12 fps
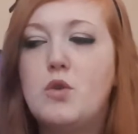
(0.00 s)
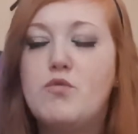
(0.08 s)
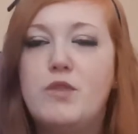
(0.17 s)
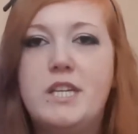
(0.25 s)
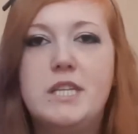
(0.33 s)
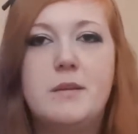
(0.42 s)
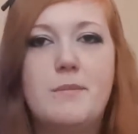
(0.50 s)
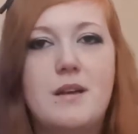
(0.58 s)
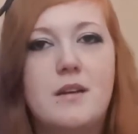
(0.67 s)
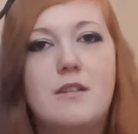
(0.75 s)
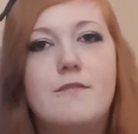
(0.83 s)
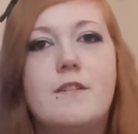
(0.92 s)
and reading the
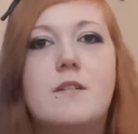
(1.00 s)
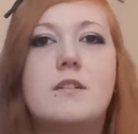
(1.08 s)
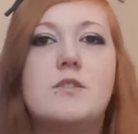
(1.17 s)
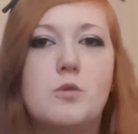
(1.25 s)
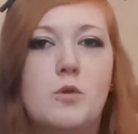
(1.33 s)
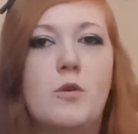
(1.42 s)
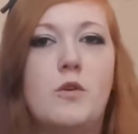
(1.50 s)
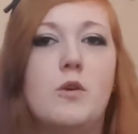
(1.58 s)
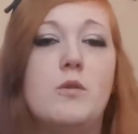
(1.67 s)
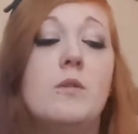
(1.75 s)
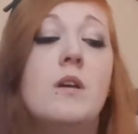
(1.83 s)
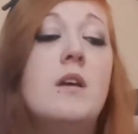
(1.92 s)
manga for Tokyo
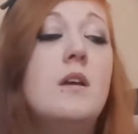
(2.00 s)
Ghoul